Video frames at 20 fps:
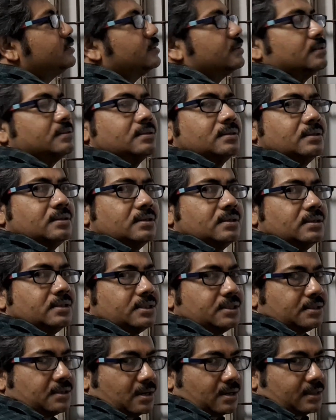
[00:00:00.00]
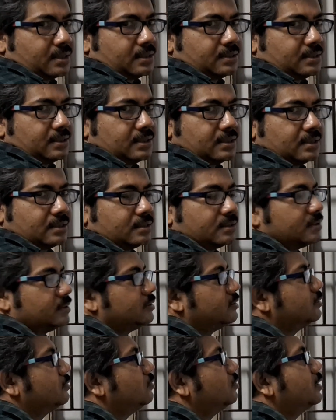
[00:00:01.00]
is started
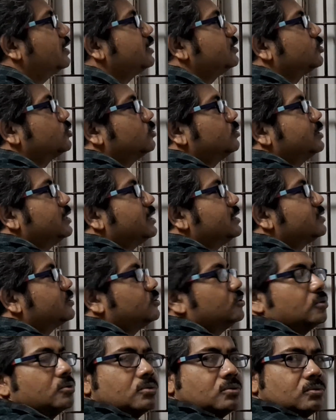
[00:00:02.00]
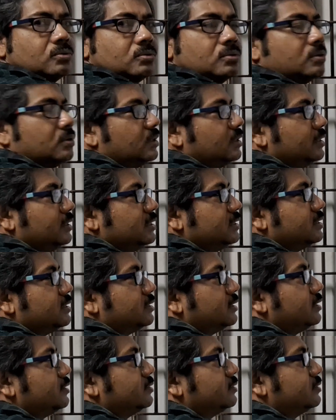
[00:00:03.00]
here. Okay, so there is no
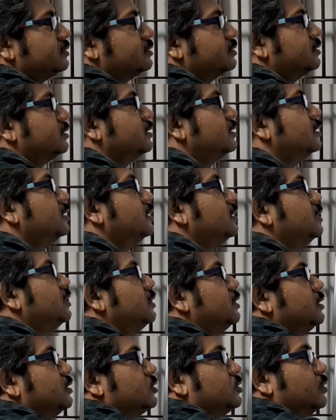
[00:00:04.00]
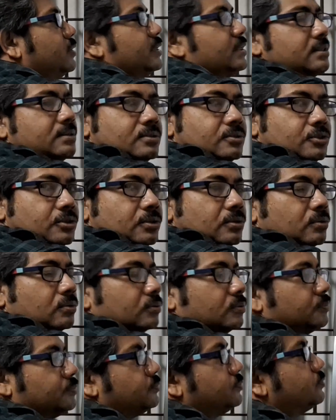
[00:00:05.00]
distance, so it is
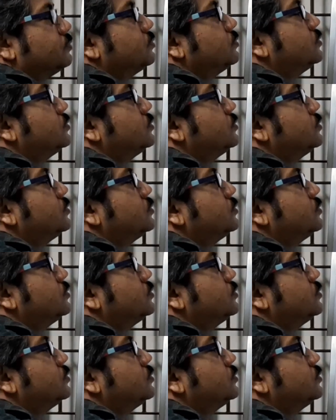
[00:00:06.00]
0.